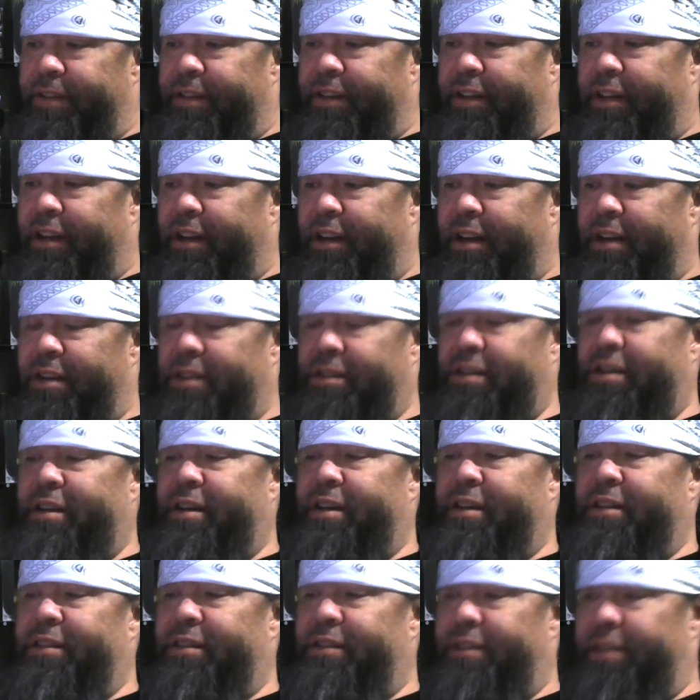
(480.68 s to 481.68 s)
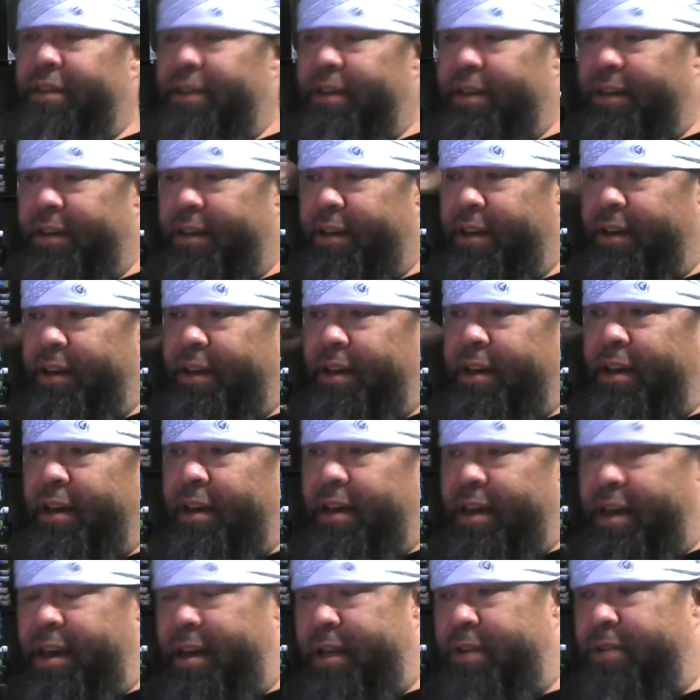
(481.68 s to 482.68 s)
collection, because
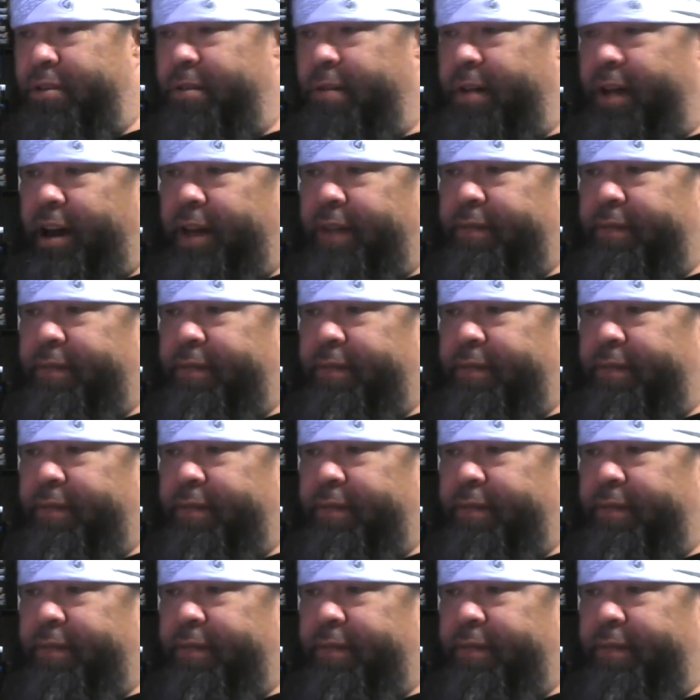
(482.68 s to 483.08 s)
I do have